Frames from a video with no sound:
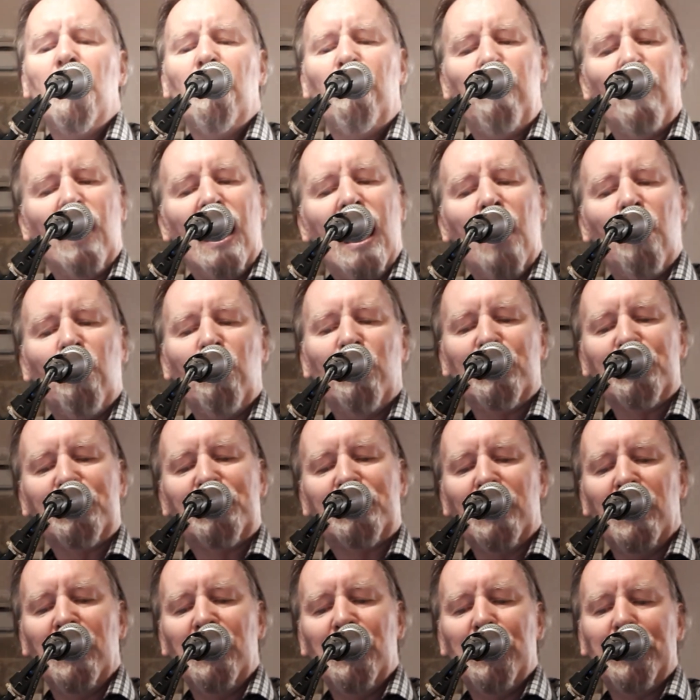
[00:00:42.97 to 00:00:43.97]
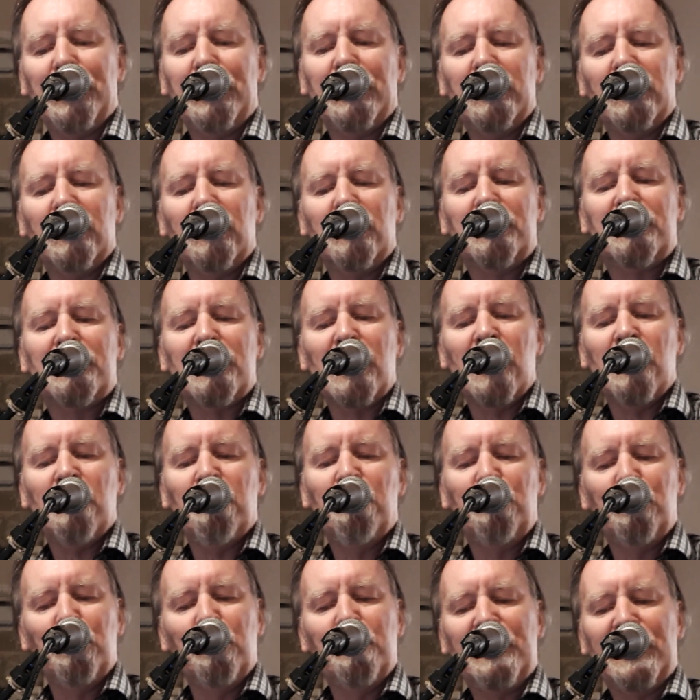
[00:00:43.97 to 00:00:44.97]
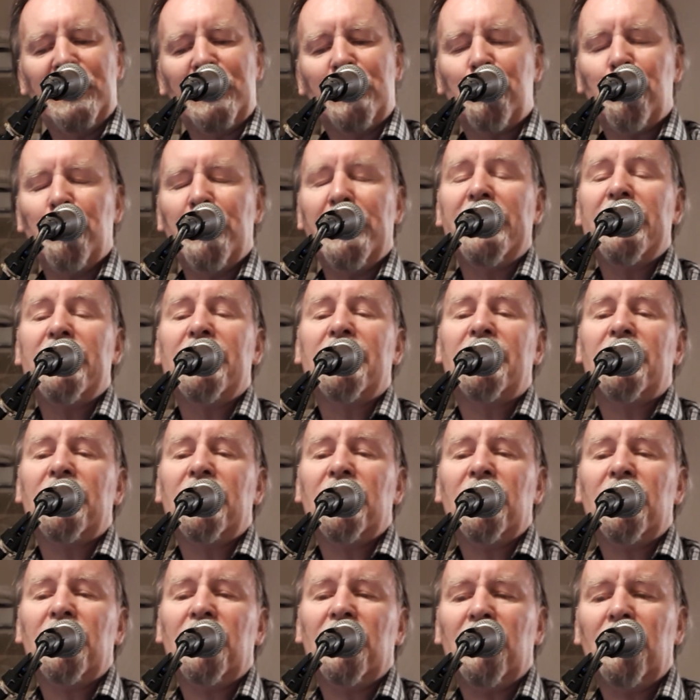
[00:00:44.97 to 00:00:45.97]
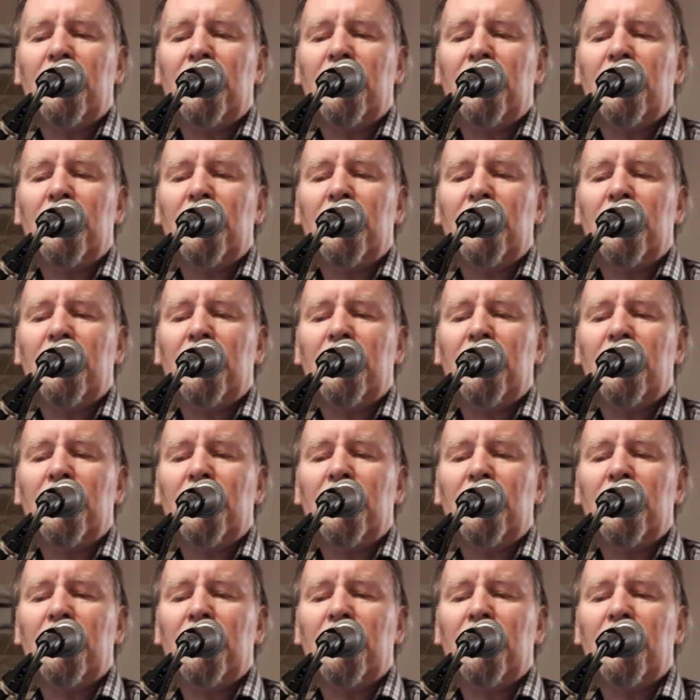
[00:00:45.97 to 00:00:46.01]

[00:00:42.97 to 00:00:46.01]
Flowers on the hills, I'm blooming crazy.